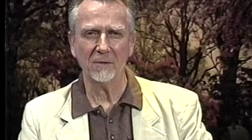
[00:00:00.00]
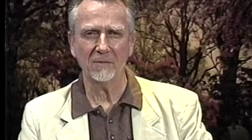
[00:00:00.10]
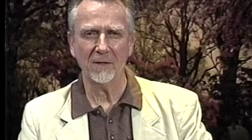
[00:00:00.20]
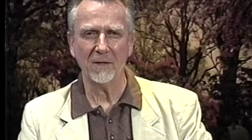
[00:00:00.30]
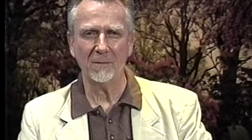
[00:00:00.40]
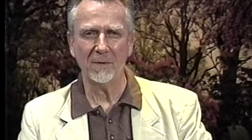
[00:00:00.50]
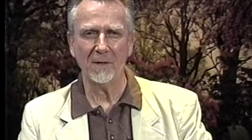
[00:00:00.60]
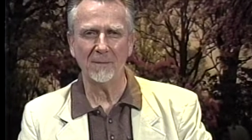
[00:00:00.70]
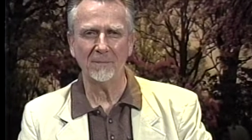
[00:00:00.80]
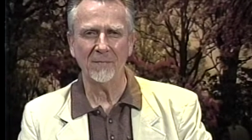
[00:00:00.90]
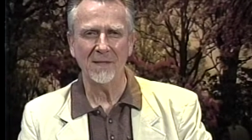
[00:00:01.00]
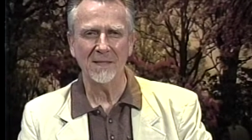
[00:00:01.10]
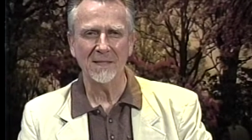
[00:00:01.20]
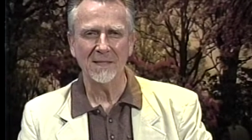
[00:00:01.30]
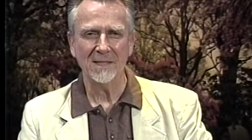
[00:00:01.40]
film,
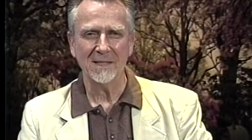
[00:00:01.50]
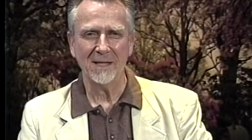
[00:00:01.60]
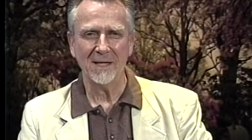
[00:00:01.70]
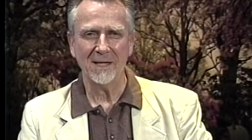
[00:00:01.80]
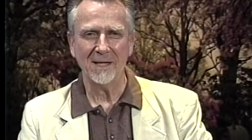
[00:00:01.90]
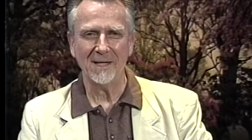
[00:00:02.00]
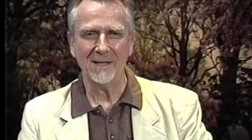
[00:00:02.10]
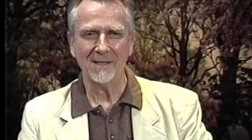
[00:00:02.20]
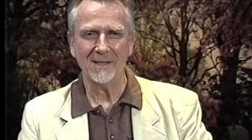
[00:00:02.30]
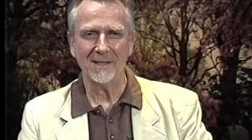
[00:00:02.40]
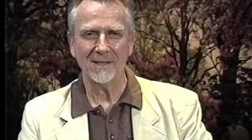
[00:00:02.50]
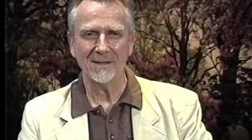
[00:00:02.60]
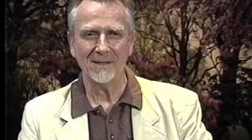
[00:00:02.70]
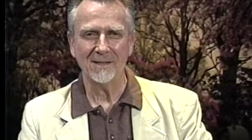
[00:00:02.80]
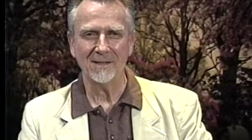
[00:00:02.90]
but
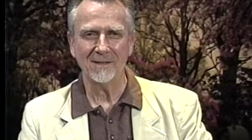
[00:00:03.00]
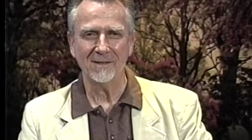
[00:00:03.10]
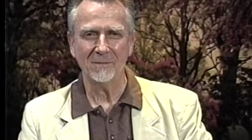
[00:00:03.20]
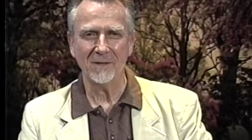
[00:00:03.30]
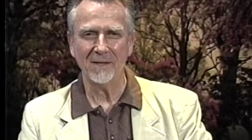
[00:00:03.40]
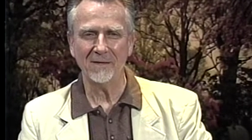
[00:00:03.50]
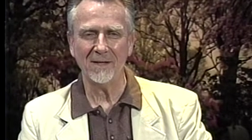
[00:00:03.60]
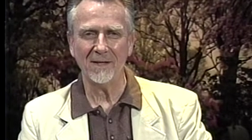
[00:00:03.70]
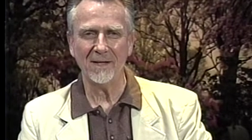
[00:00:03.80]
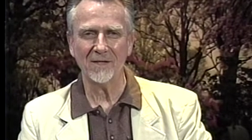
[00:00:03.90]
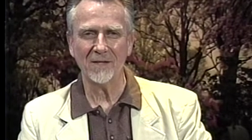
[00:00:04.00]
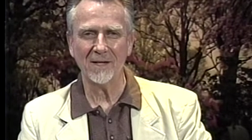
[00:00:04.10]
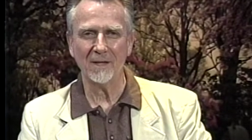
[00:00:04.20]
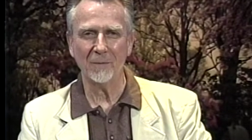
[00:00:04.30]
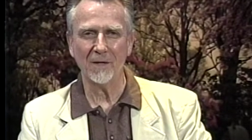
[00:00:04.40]
nevertheless,
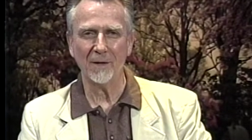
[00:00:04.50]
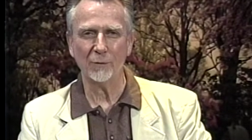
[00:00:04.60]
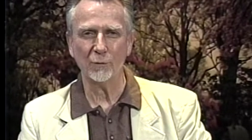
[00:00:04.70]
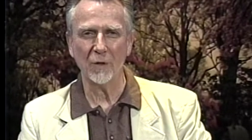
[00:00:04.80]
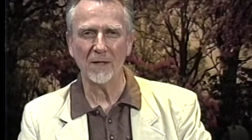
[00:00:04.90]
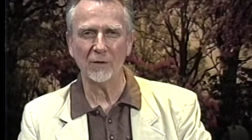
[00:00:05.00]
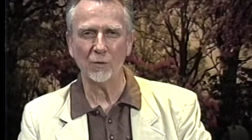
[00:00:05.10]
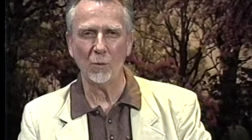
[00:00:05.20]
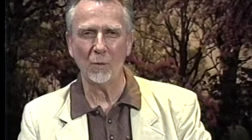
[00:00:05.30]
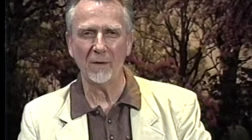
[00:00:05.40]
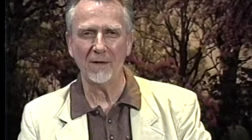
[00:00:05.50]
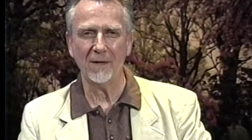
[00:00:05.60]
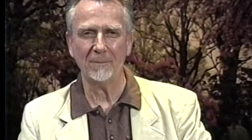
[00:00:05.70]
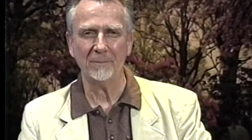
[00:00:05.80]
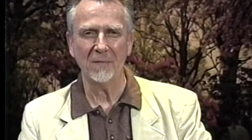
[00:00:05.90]
he becomes friendly toward
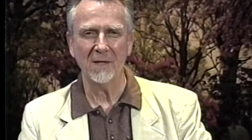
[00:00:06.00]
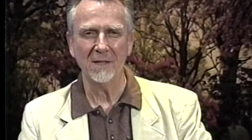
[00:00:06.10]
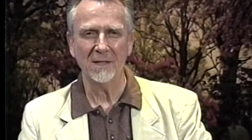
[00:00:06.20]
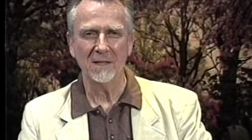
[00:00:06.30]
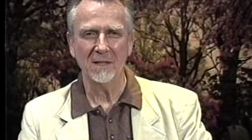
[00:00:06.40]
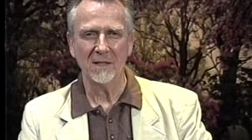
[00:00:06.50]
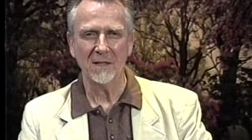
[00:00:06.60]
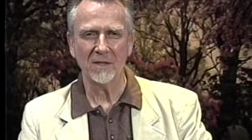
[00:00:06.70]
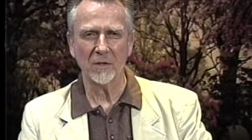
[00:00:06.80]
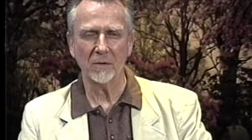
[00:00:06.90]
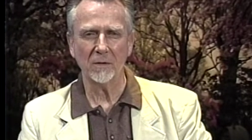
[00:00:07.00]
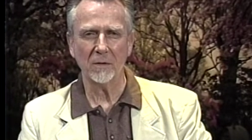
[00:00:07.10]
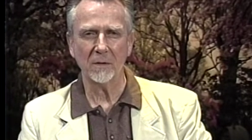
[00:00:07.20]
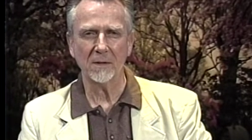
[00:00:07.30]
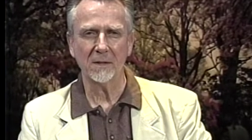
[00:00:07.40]
Joe
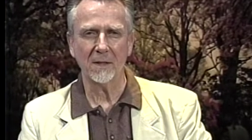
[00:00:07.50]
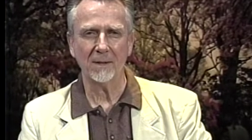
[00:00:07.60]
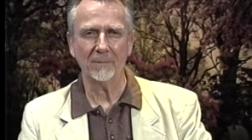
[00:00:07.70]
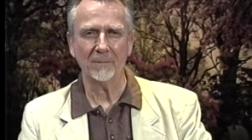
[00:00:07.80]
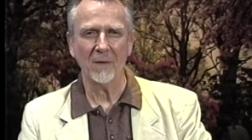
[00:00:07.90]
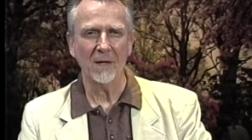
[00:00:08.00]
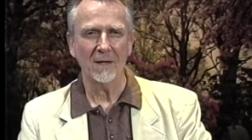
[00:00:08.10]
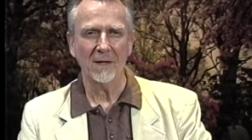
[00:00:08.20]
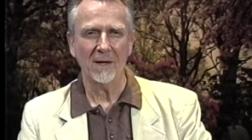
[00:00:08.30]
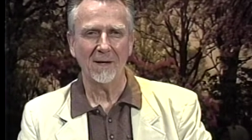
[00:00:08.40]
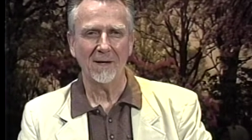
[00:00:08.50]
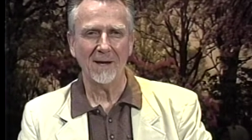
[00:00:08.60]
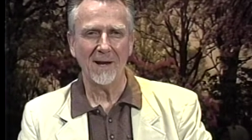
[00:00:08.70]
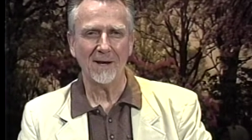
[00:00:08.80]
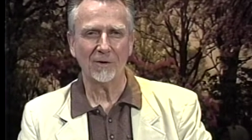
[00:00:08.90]
Dirt.
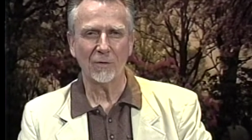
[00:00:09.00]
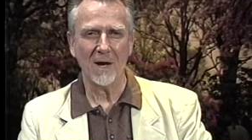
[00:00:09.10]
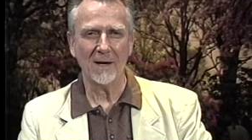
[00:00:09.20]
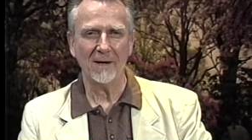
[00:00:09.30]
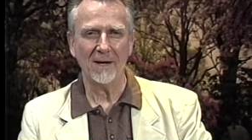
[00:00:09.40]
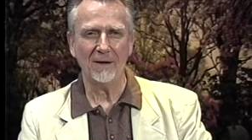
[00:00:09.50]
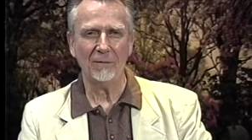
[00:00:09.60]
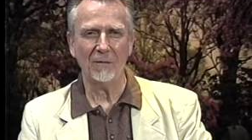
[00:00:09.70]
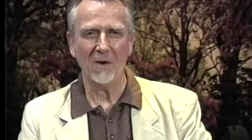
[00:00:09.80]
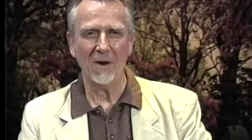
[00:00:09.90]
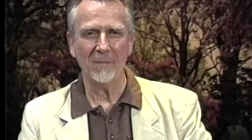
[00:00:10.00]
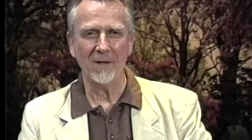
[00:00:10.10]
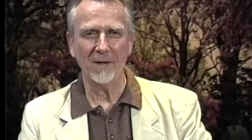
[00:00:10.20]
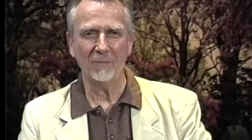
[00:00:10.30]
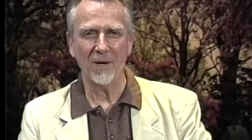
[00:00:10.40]
At a crocodile farm,
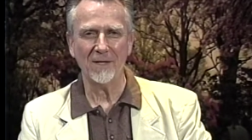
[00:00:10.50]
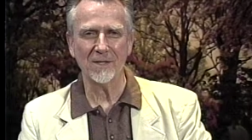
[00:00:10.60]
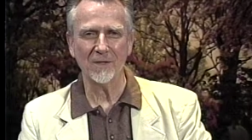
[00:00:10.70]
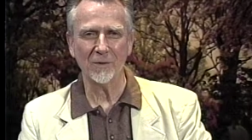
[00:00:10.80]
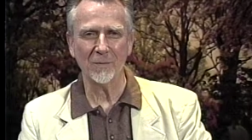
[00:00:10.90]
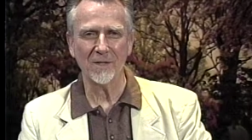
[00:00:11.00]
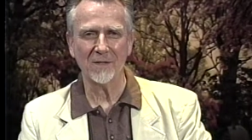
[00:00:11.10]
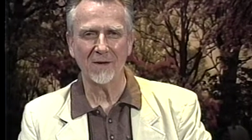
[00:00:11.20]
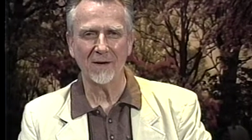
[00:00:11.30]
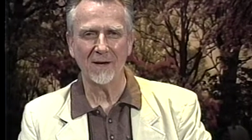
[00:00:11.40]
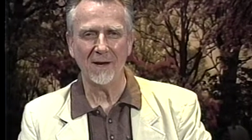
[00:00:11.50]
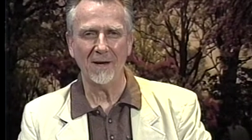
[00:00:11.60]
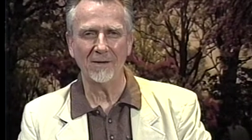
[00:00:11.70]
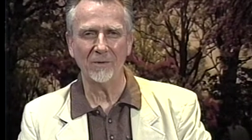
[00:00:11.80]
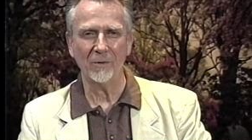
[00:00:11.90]
he runs into Ms.
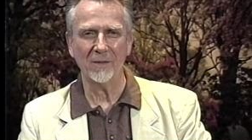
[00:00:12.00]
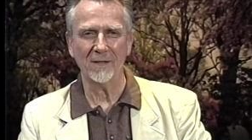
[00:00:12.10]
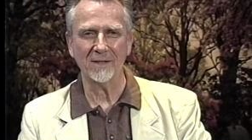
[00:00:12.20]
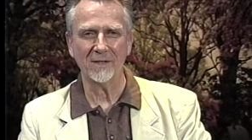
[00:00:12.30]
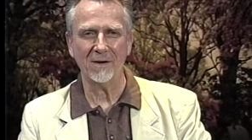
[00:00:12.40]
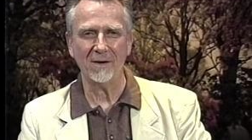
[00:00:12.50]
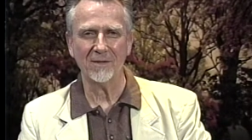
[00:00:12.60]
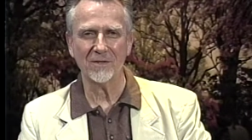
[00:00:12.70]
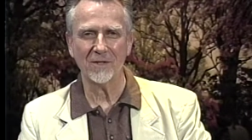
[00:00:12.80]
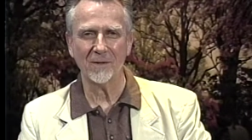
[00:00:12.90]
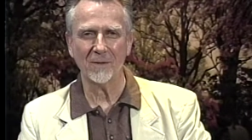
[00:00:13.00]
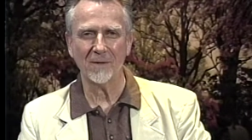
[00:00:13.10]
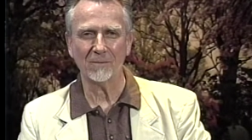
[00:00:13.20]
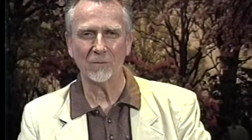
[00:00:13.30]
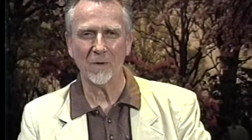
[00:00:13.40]
Arquette, who is
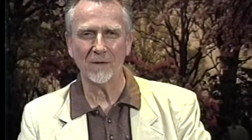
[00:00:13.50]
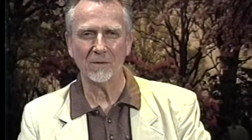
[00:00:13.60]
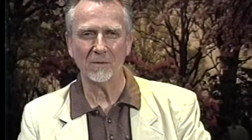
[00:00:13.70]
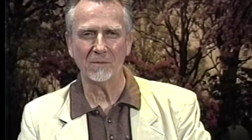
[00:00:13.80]
also one who